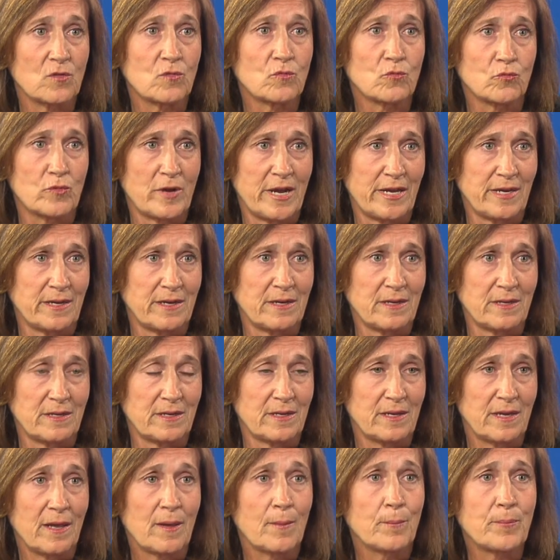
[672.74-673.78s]
rated
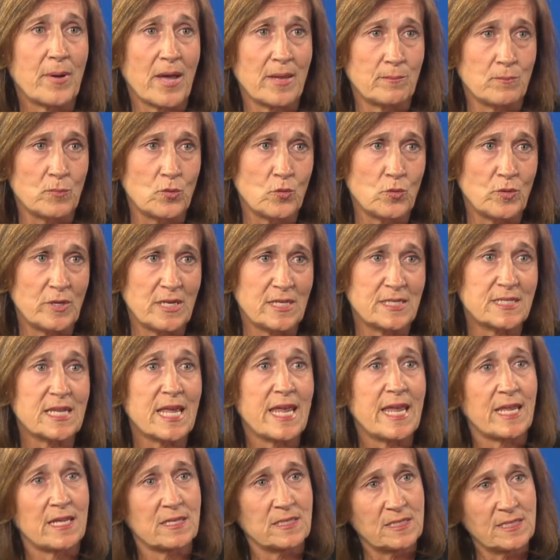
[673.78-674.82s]
by Moody's
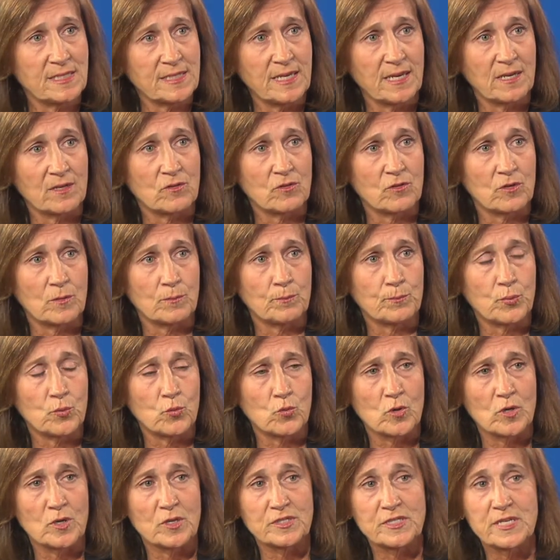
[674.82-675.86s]
and Standard &
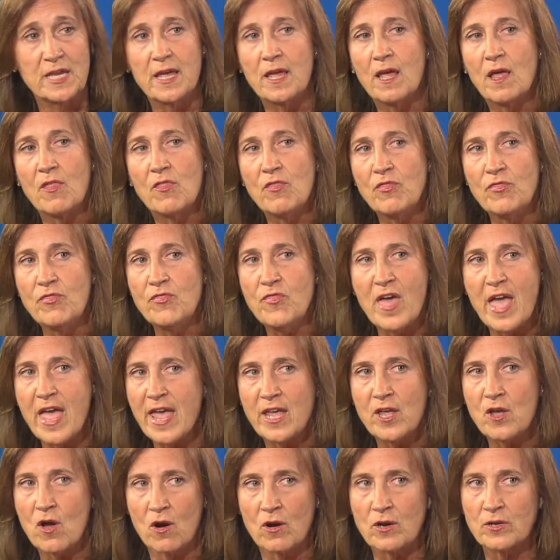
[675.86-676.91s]
Poor's.
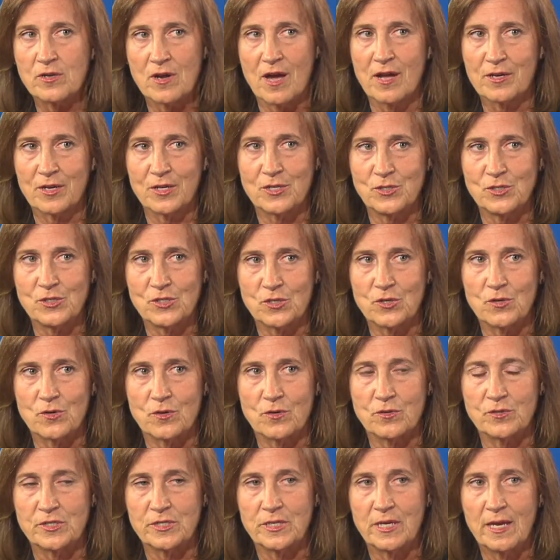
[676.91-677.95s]
They are not
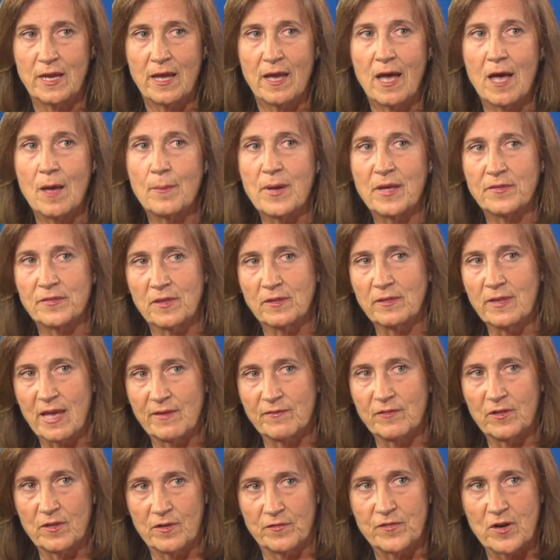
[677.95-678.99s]
concerned about the
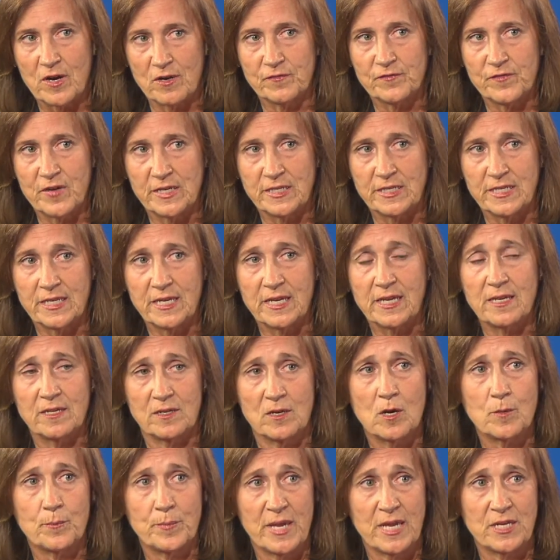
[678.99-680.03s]
level of our funding in
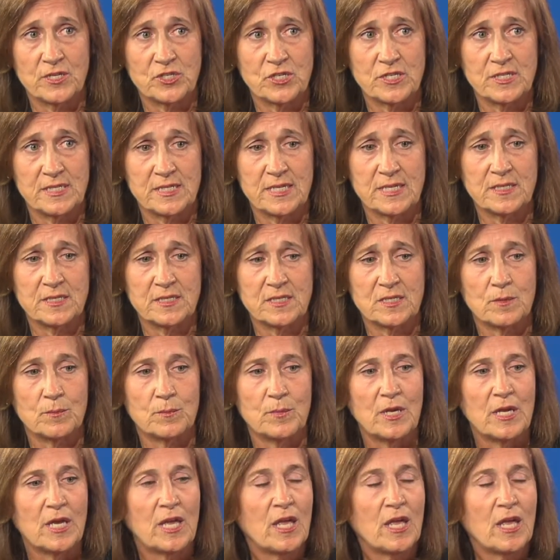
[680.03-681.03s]
our pension system.